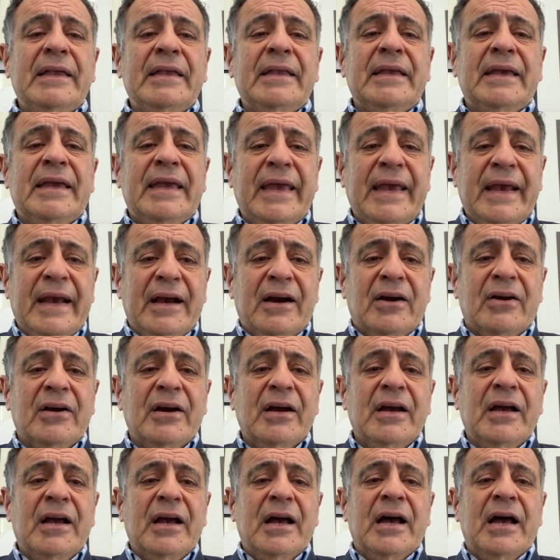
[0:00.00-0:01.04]
care,
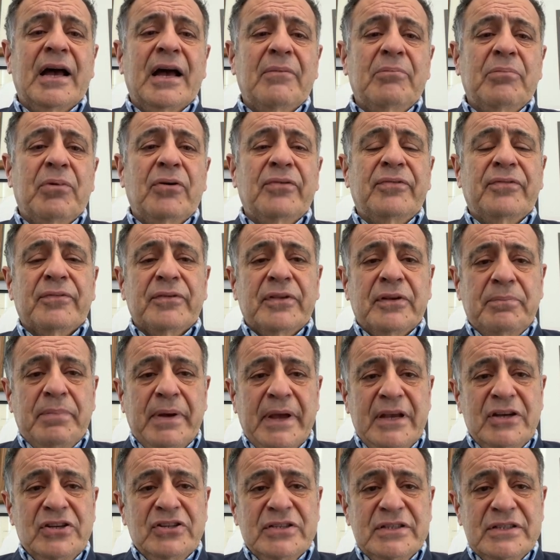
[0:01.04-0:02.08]
both for the
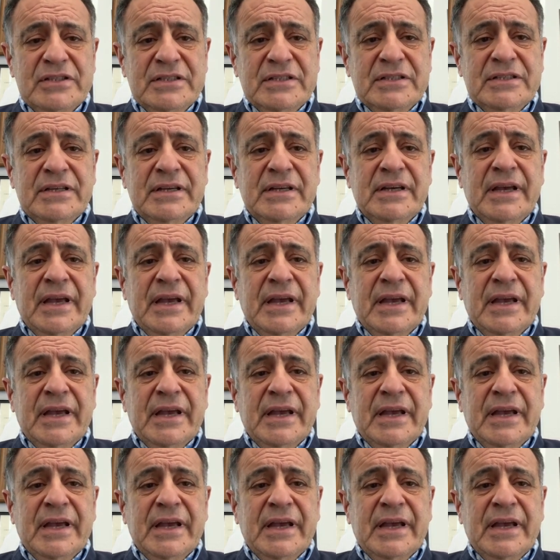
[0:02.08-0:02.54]
patients